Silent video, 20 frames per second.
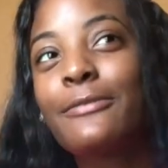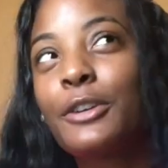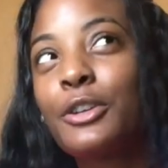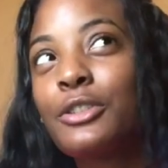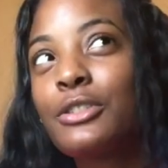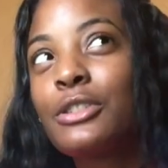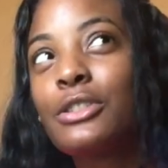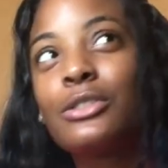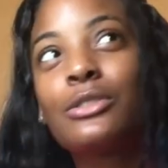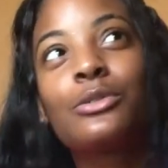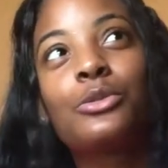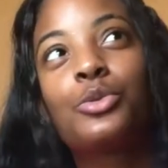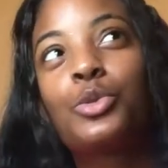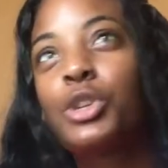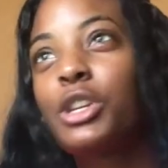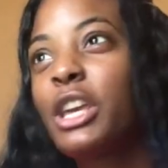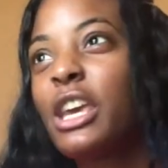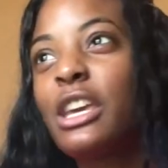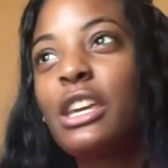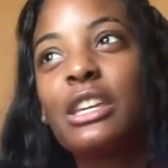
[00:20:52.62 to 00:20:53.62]
first
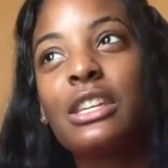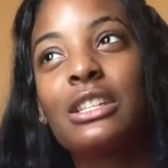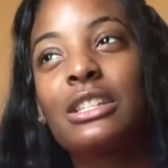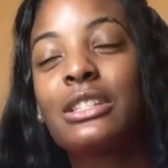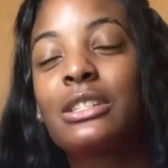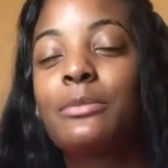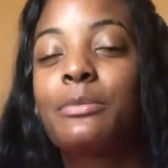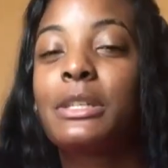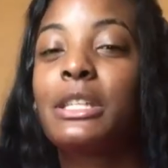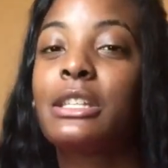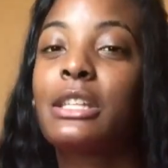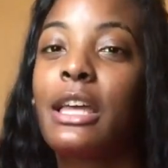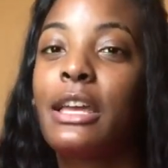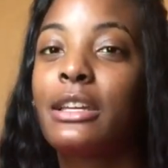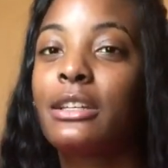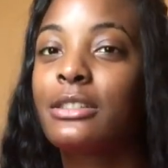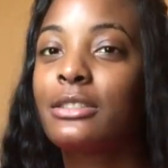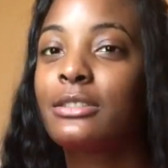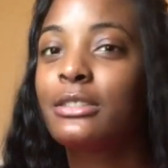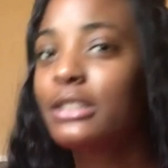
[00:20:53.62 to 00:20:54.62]
3 days, but
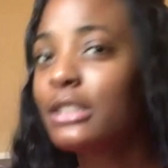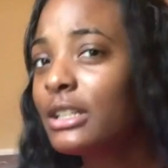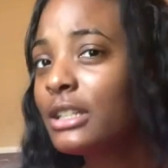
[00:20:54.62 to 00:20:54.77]
like,